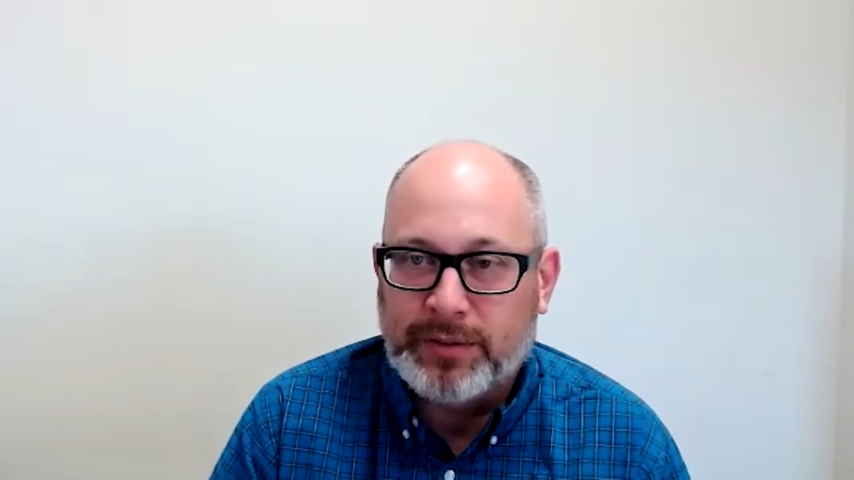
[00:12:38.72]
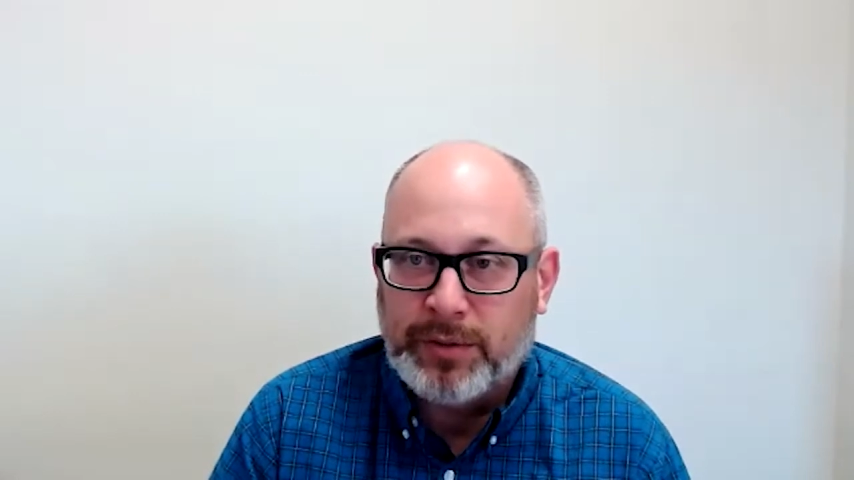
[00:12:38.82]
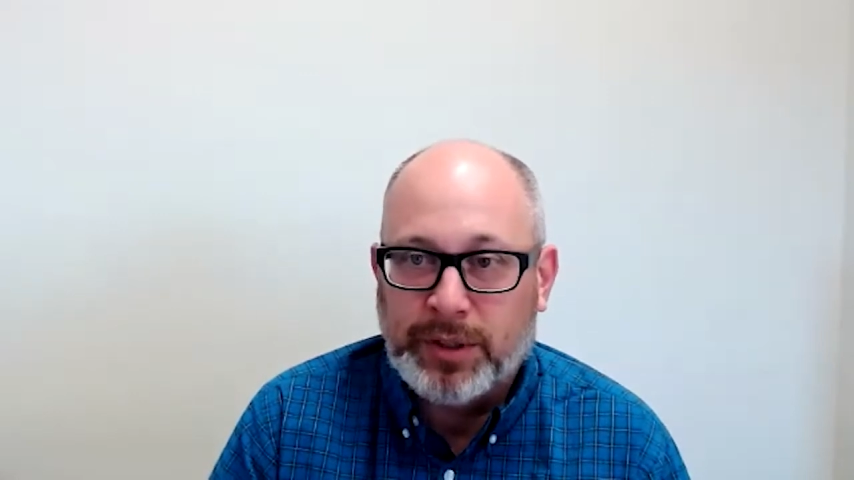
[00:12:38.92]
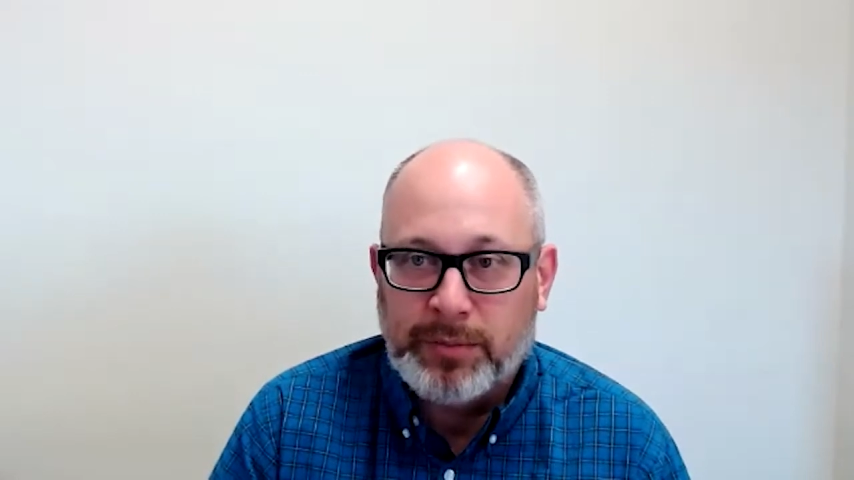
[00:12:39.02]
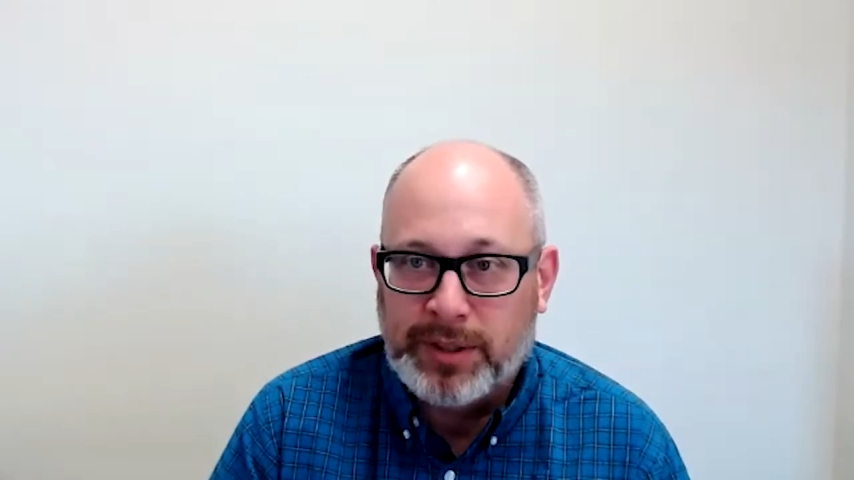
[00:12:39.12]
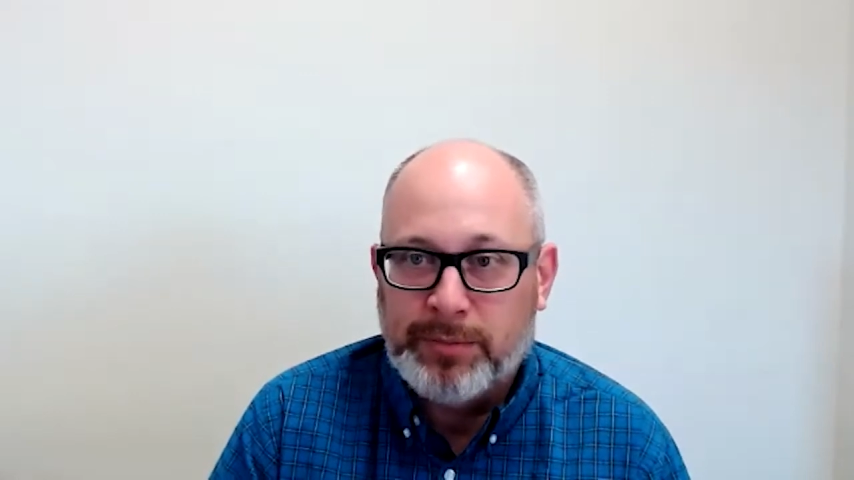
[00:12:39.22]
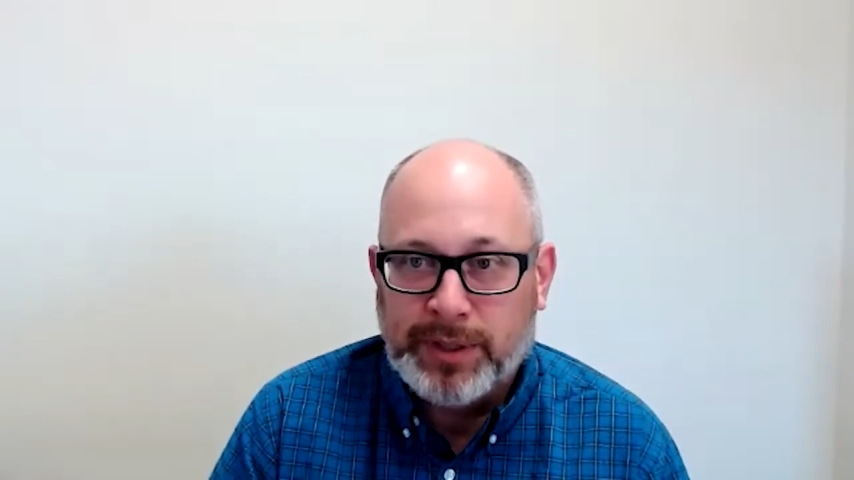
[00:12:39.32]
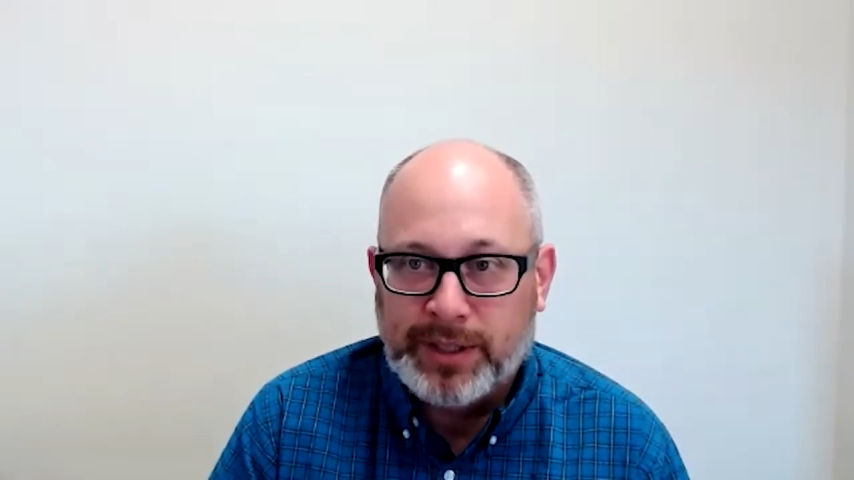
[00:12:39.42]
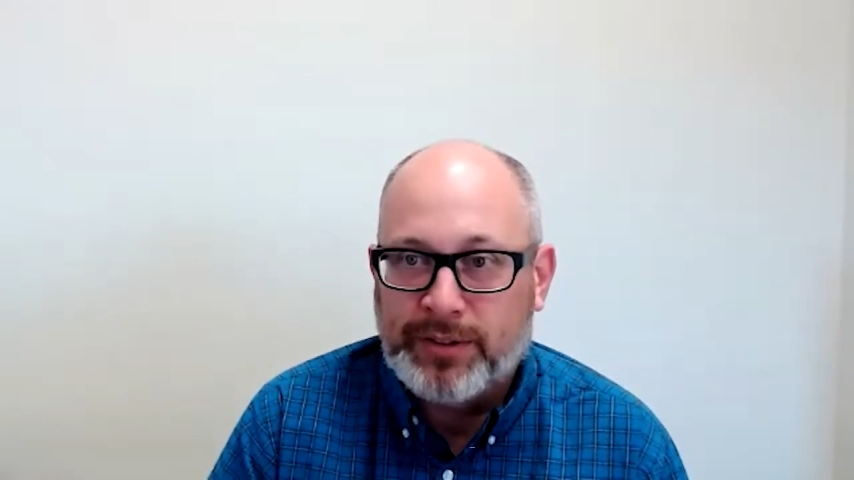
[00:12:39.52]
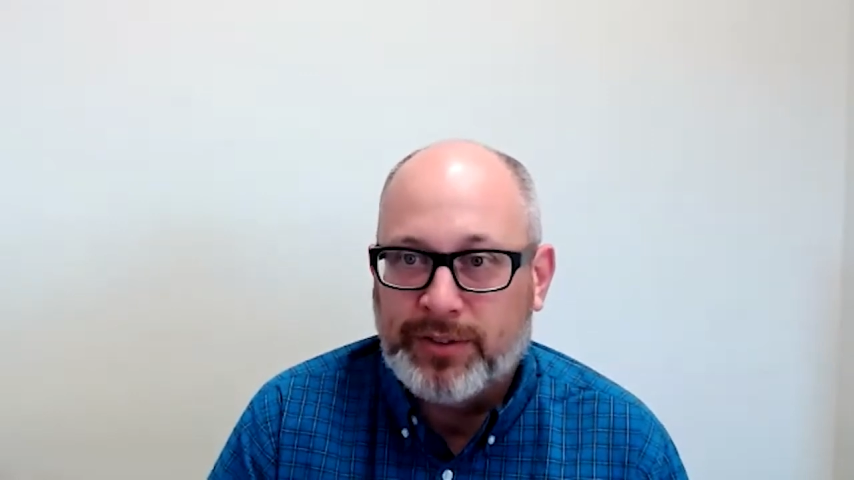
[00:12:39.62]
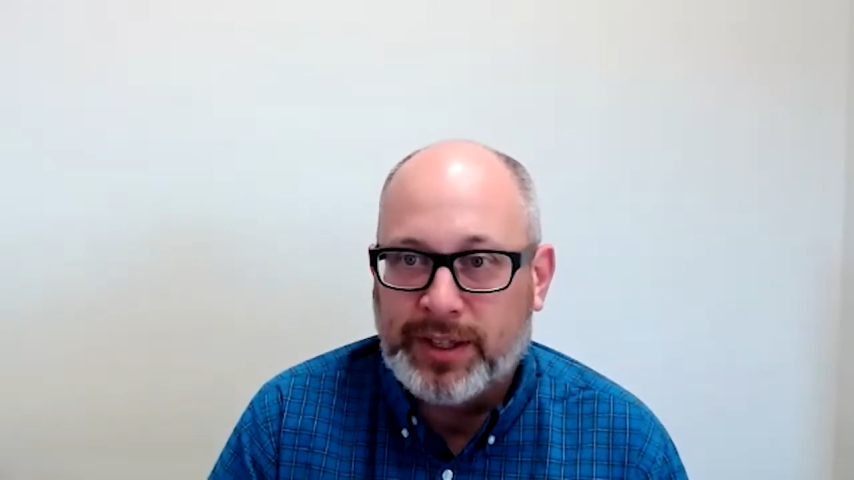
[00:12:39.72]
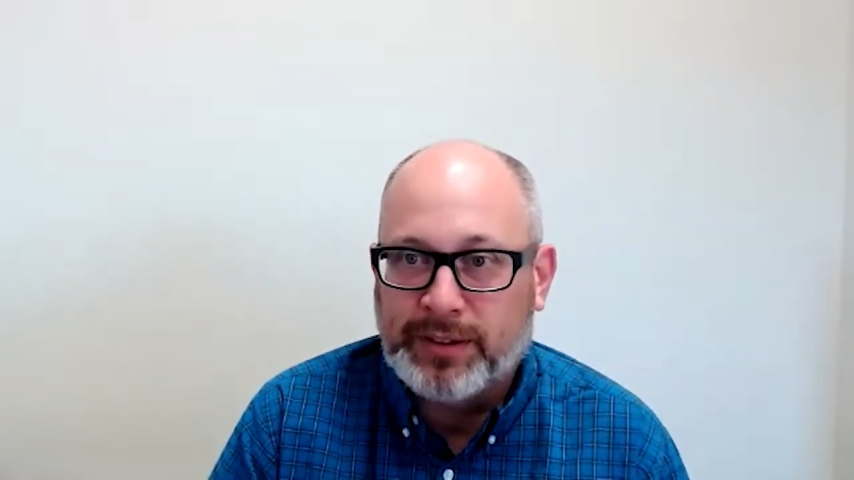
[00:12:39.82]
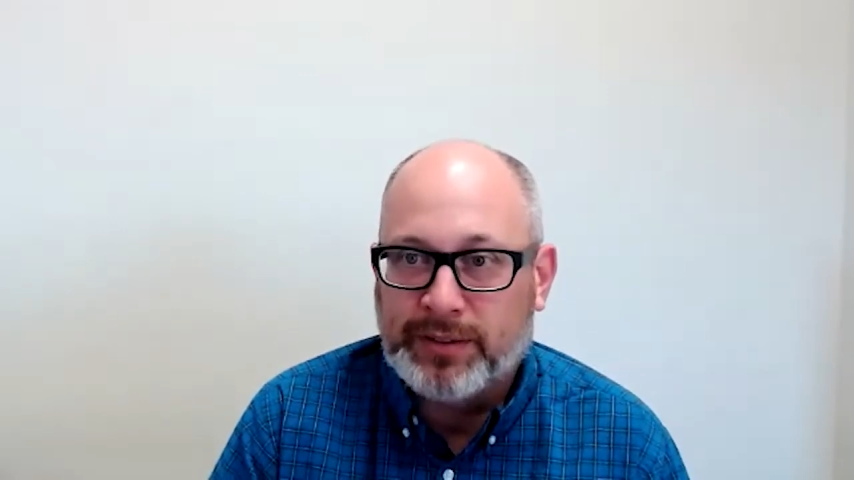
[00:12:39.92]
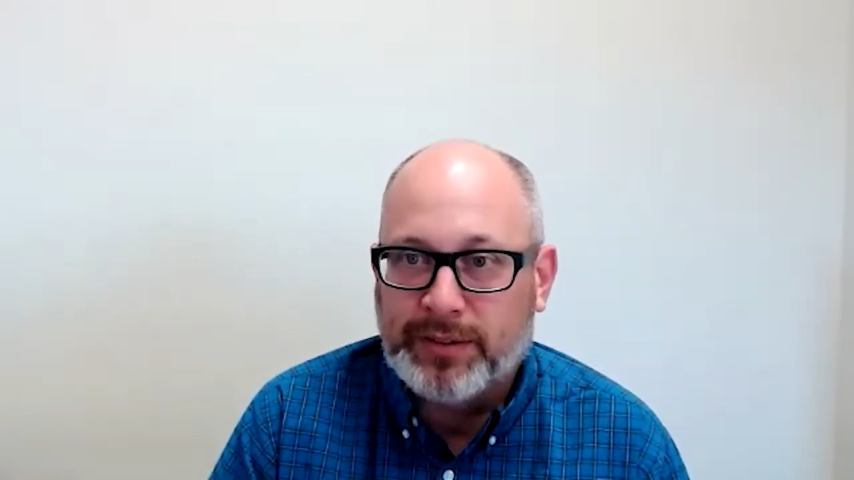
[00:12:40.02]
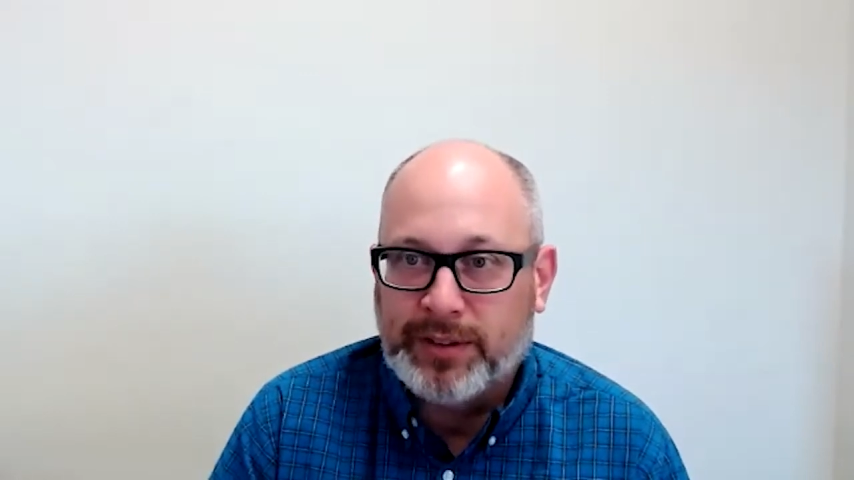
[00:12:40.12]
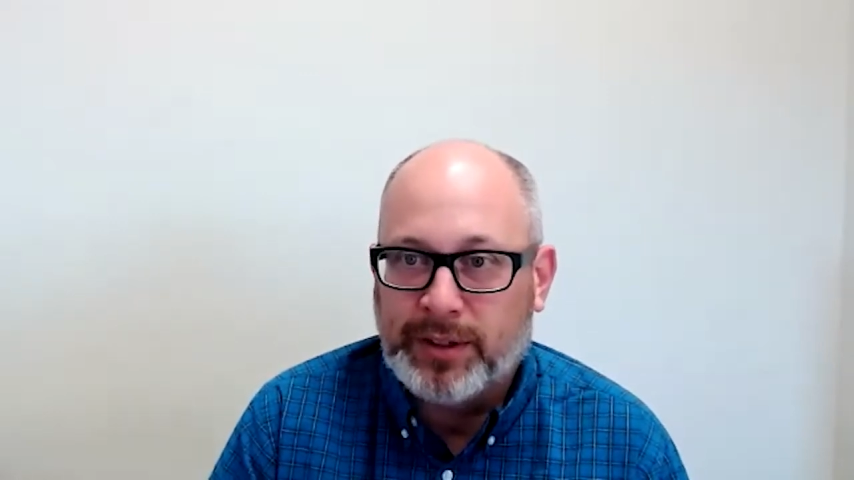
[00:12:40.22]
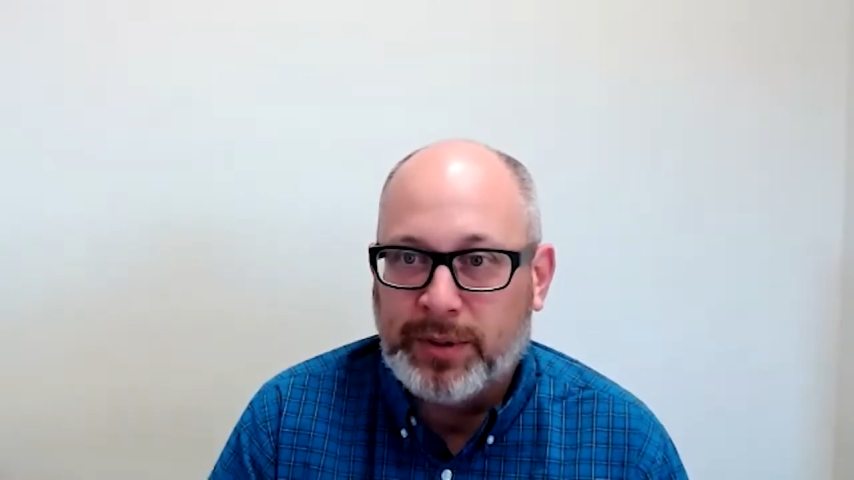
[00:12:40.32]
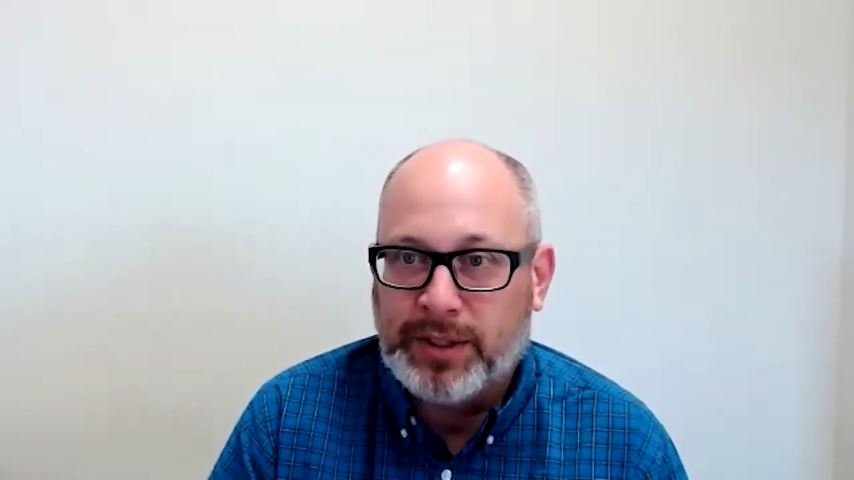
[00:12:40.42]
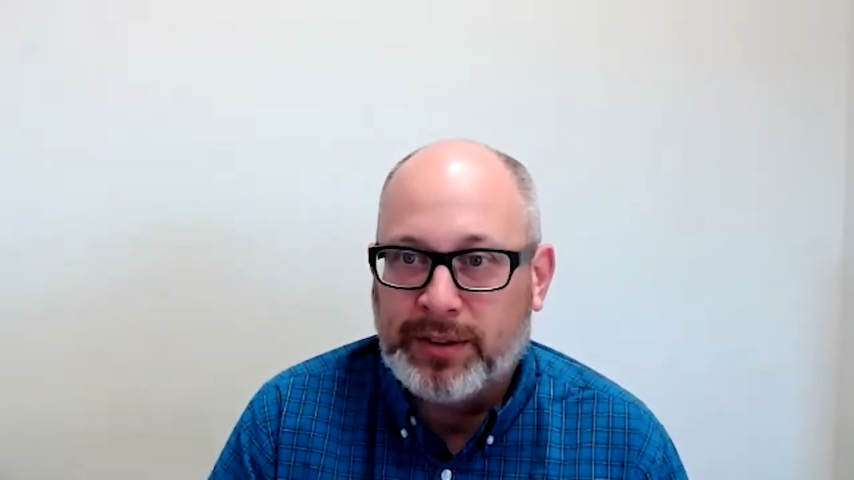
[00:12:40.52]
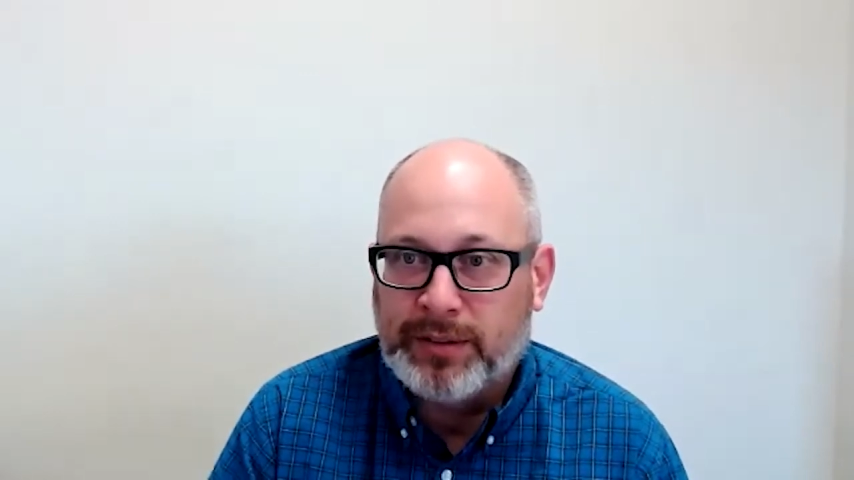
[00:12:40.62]
really be the biggest thing
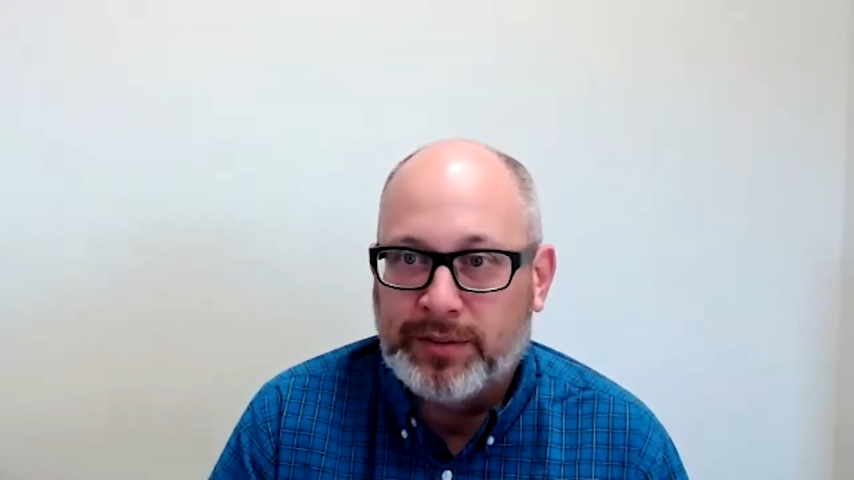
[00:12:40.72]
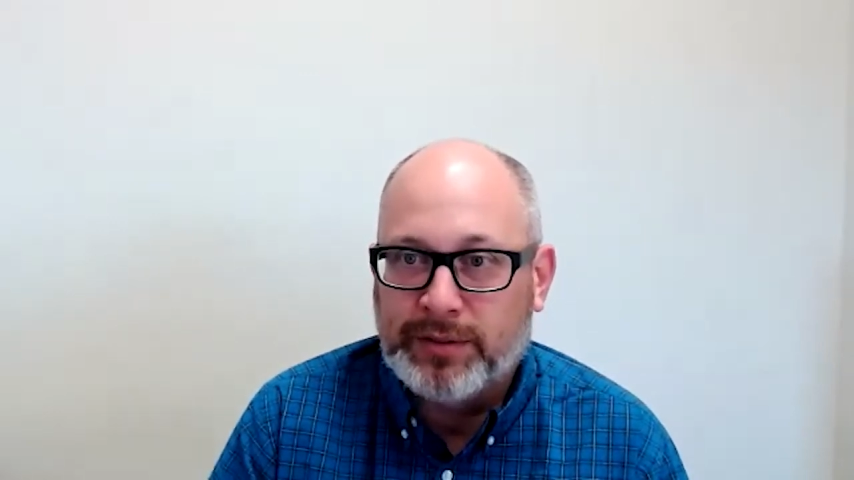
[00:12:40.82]
we